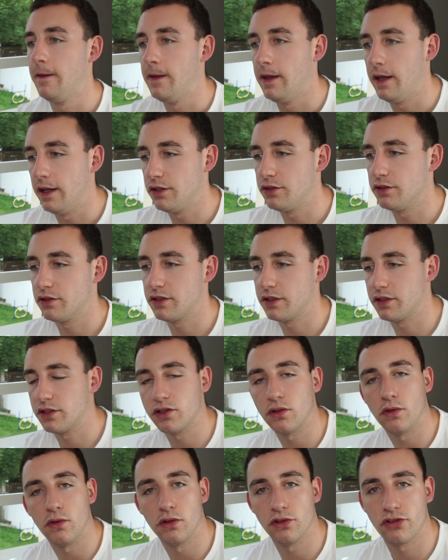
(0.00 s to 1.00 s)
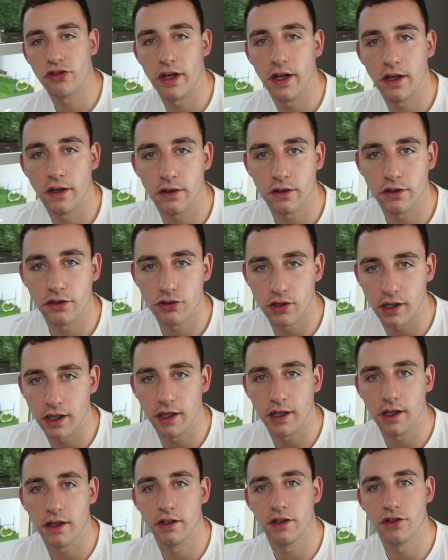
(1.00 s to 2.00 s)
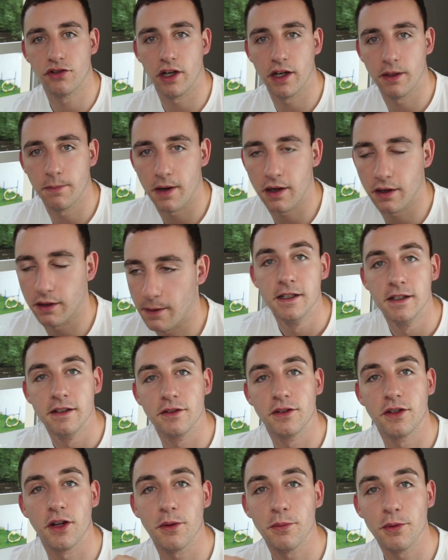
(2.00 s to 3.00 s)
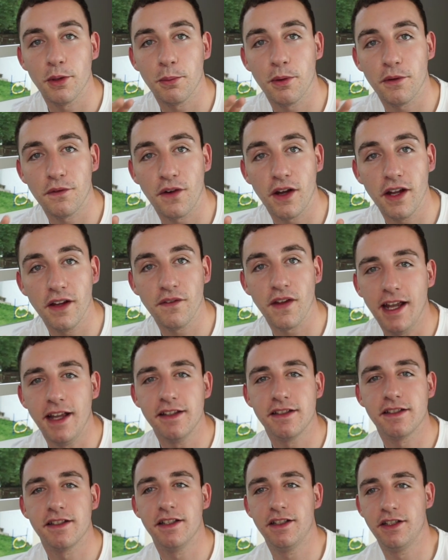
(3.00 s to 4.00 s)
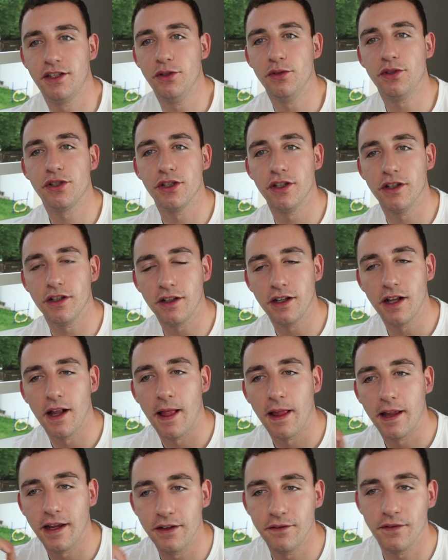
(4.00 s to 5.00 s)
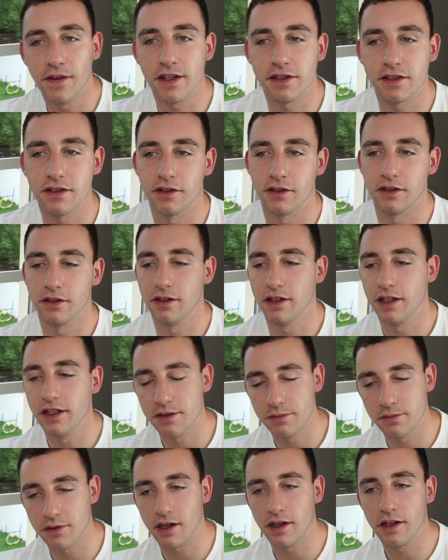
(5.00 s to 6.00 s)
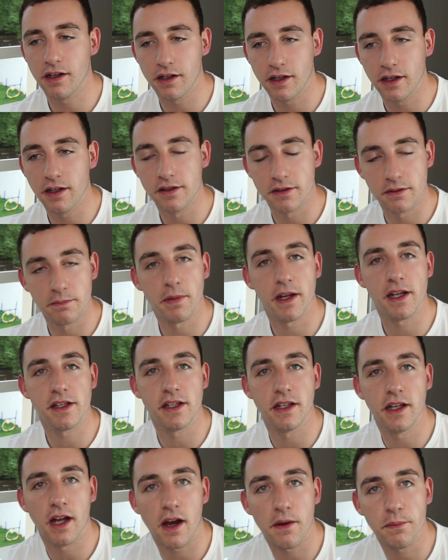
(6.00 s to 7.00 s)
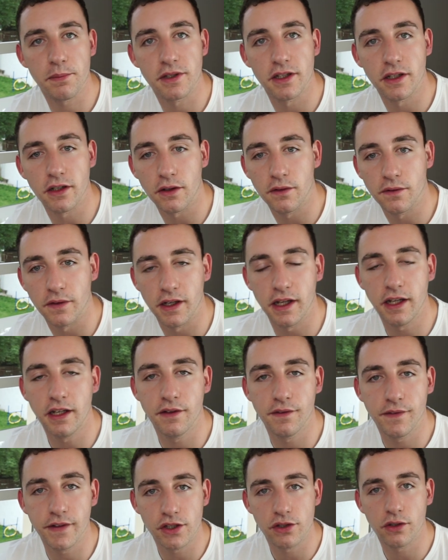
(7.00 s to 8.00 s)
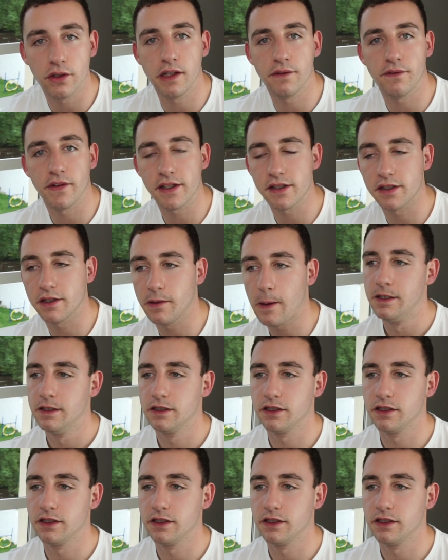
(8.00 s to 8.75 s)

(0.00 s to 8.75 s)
It's just a sole trader trading on the trade market. Term number five, institutional investor. It's basically the opposite of an individual investor.